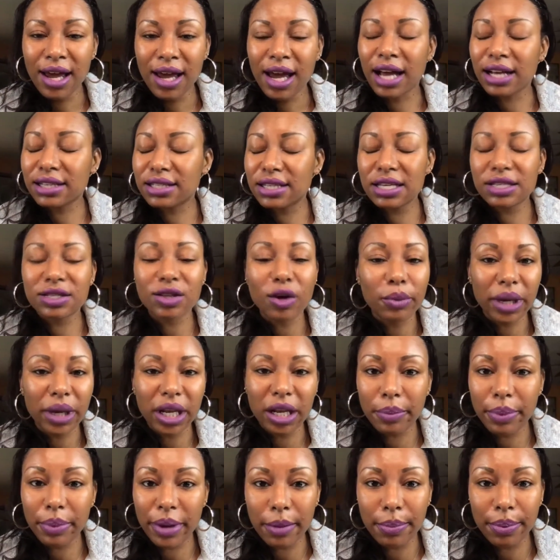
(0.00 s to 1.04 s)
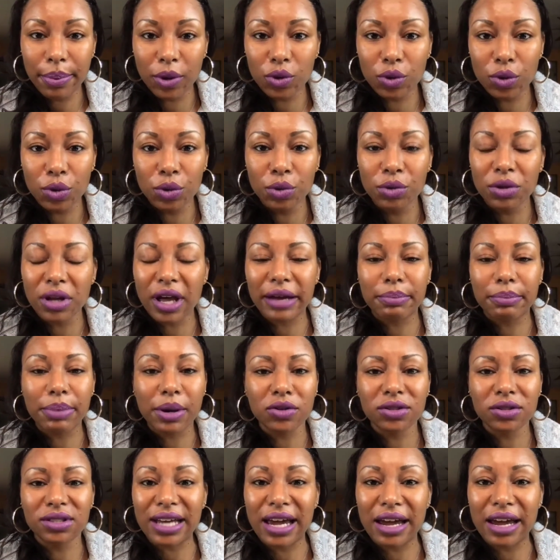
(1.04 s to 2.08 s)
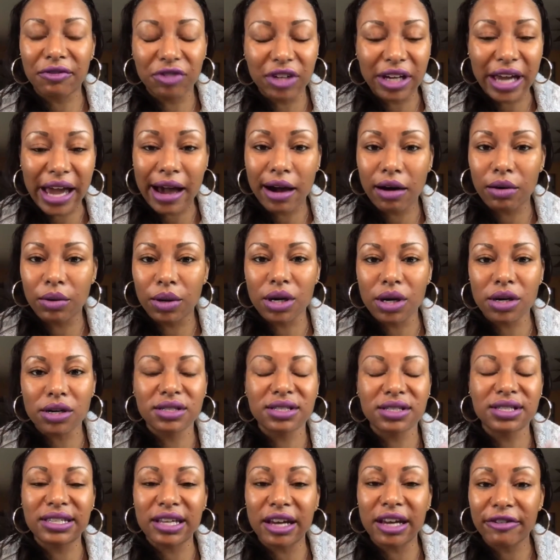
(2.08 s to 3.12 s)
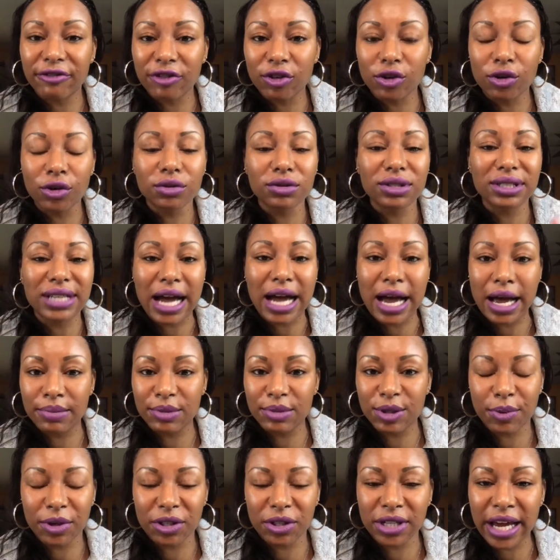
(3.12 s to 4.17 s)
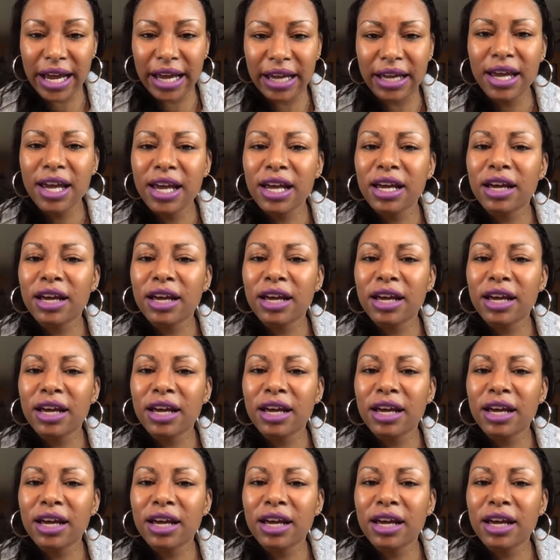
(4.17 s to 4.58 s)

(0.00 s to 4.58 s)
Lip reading: I see so many people who post every hour or several times per day.